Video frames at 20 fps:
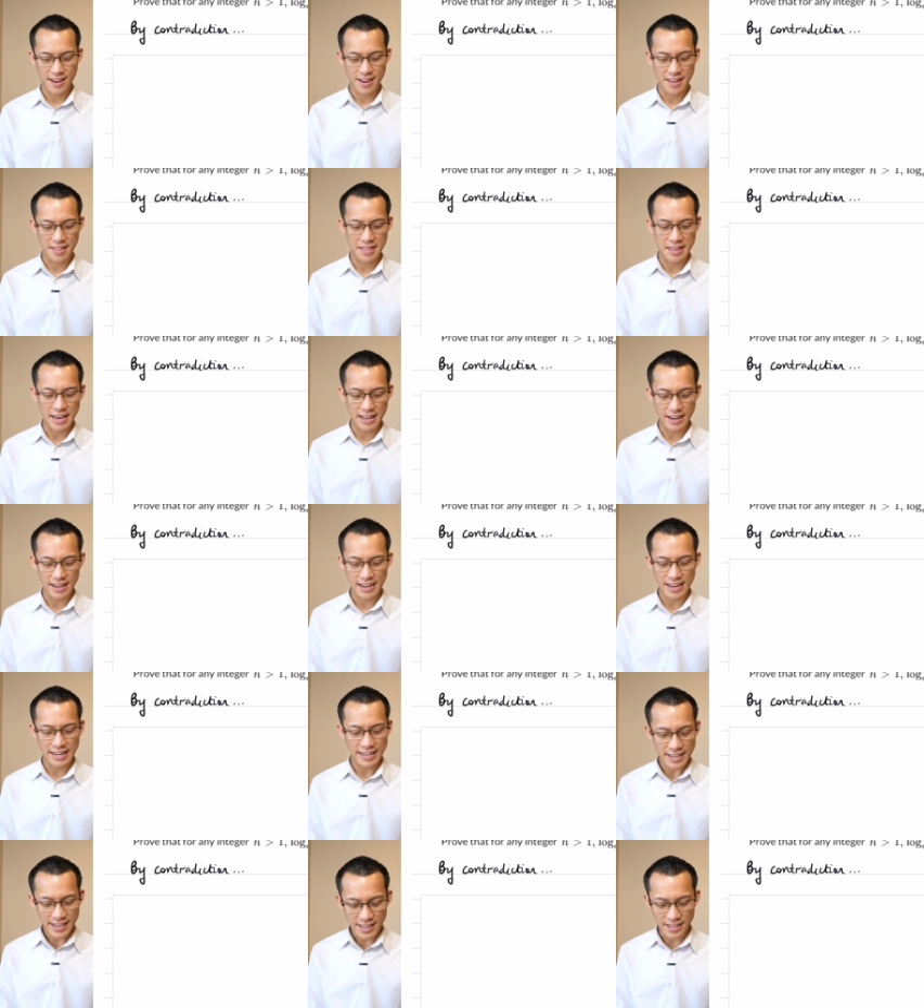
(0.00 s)
that
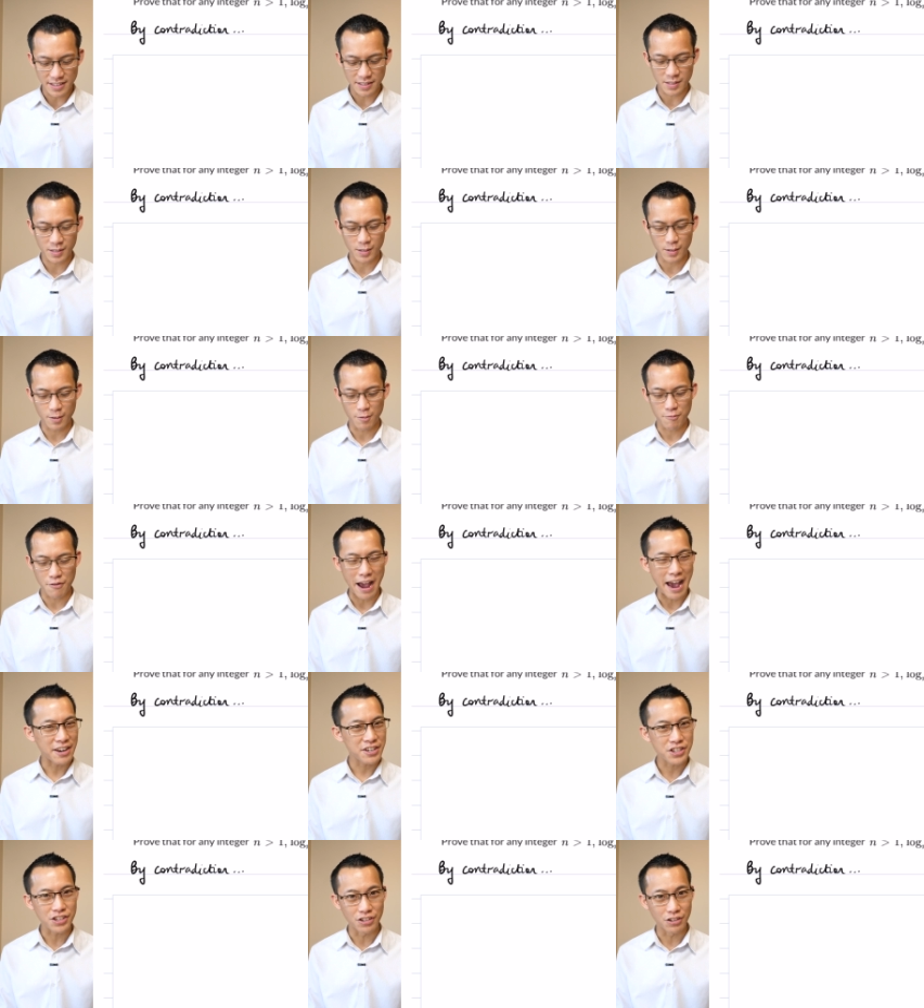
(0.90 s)
it is
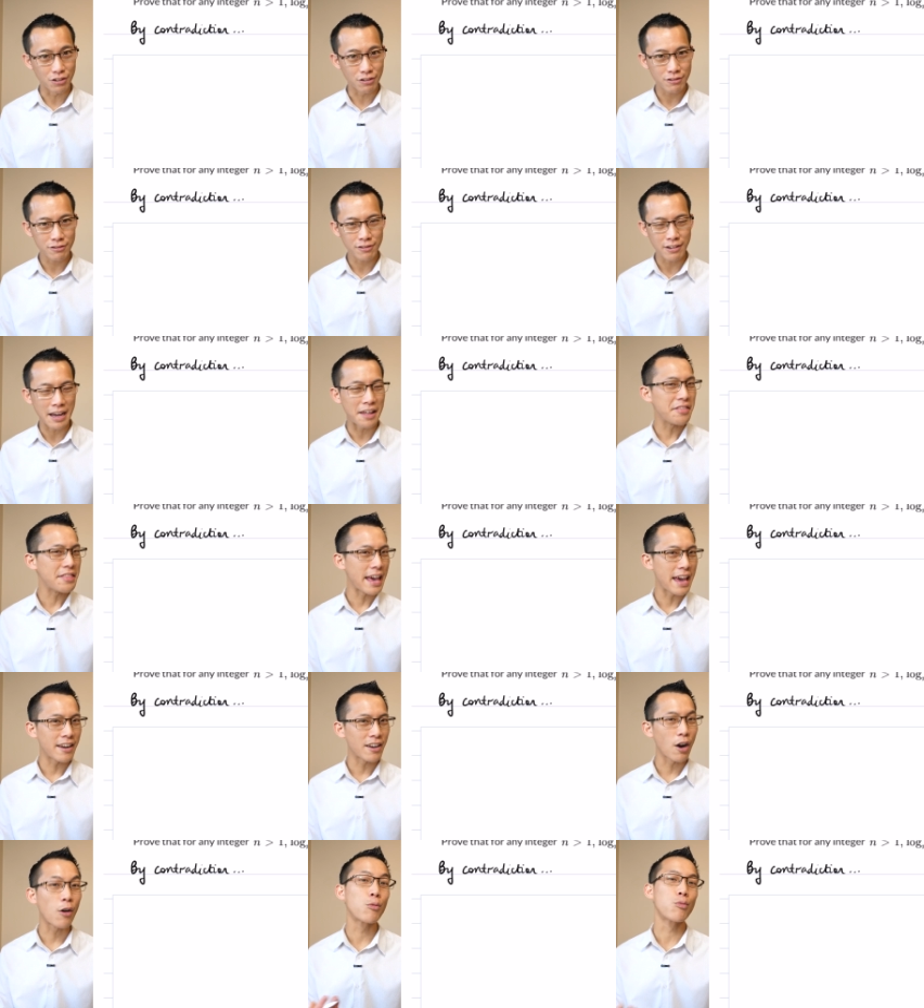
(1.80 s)
rational and
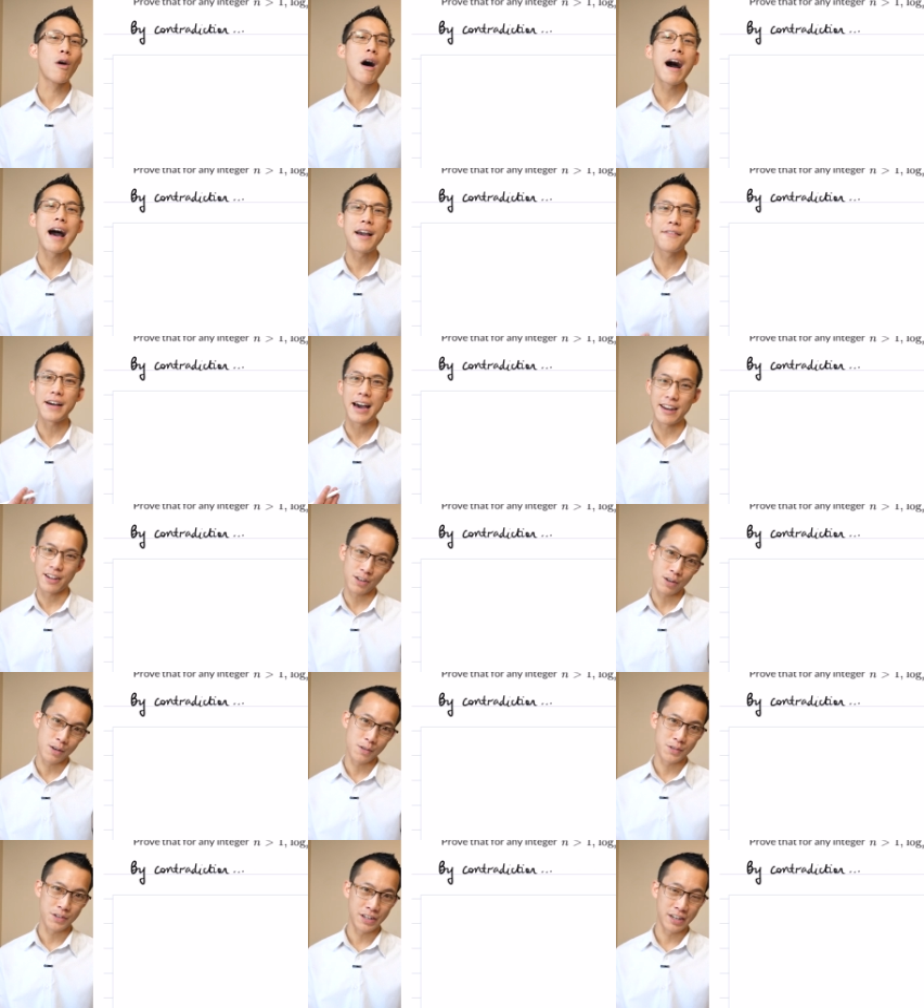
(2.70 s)
then arrive at a
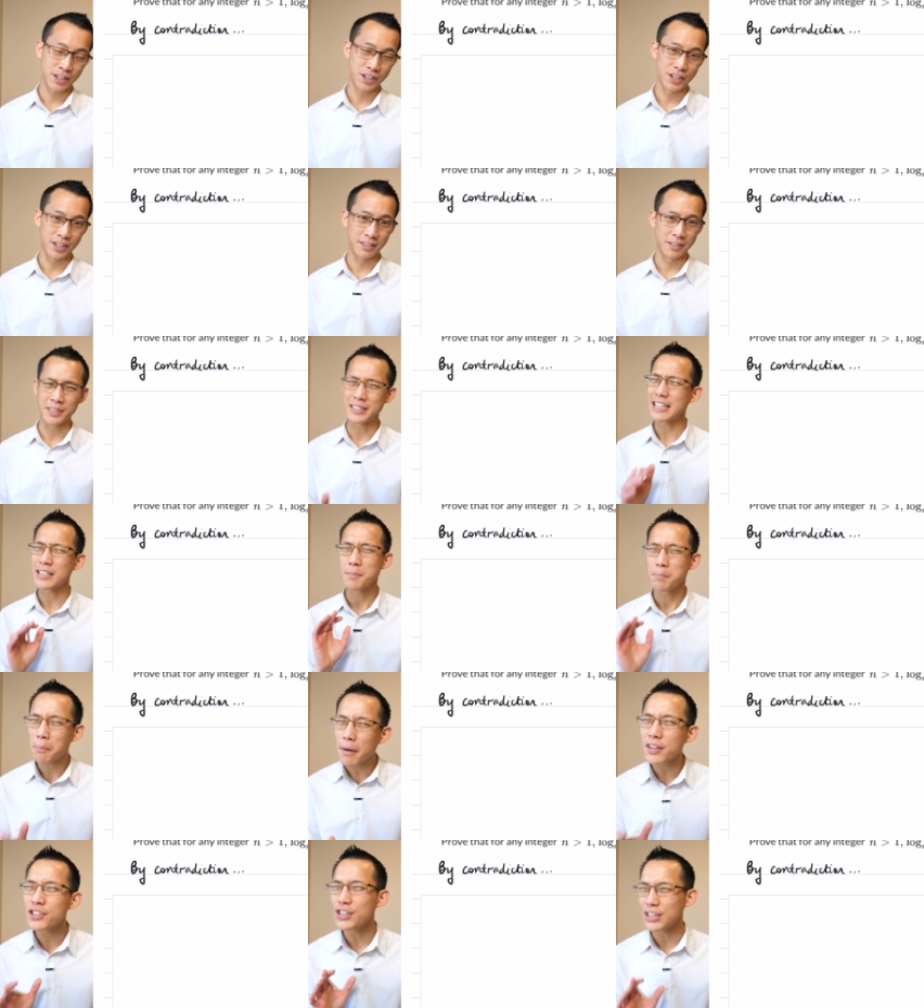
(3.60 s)
contradiction because that's
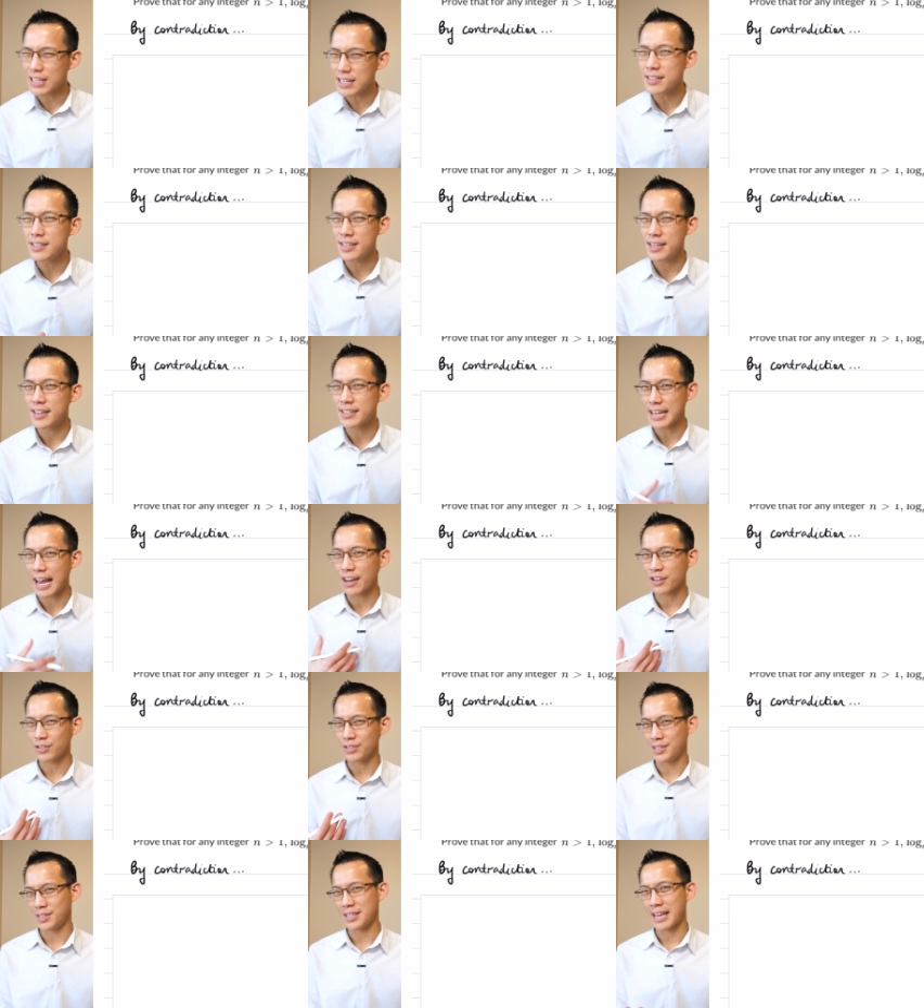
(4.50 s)
much easier to
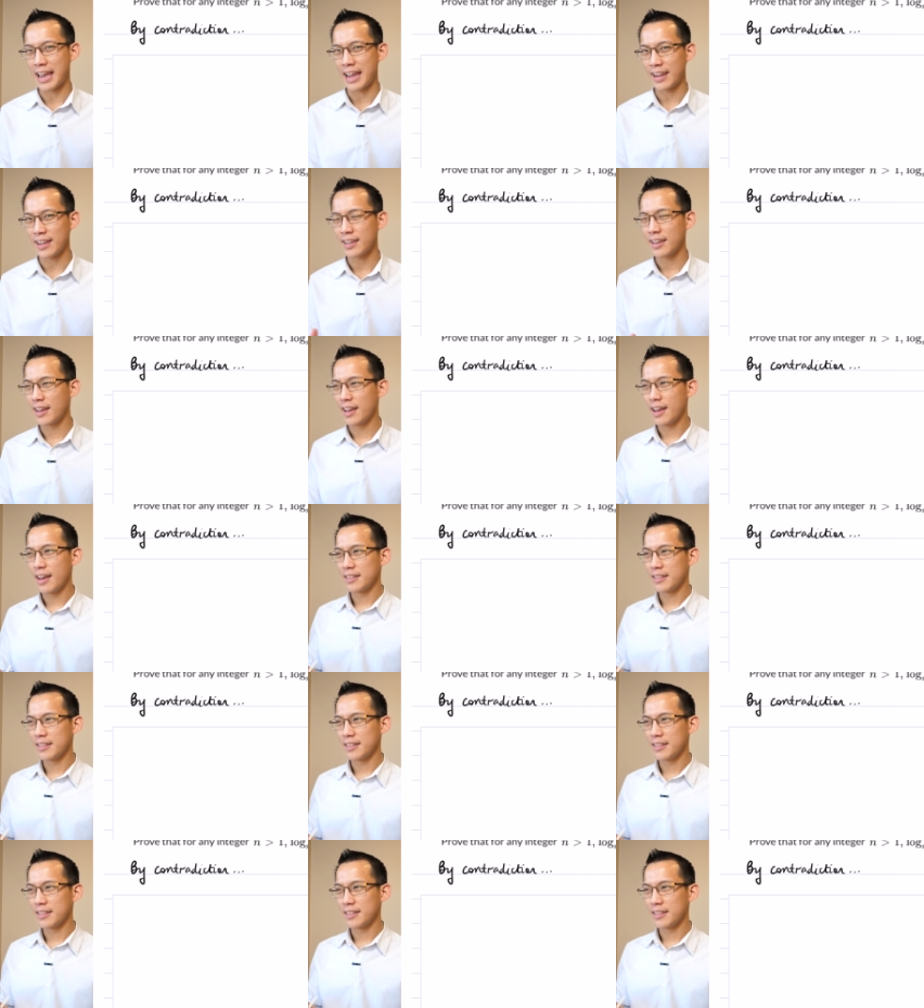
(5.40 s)
actually say